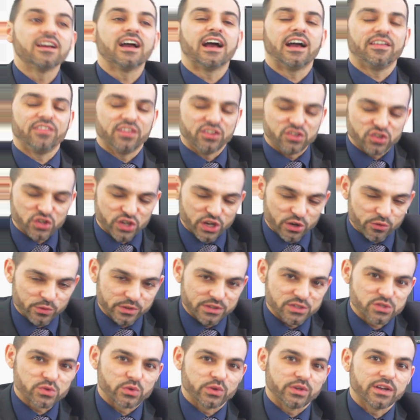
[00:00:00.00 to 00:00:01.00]
and then you go
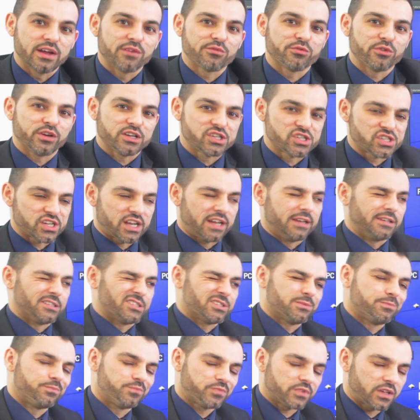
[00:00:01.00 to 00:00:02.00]
into another exchange.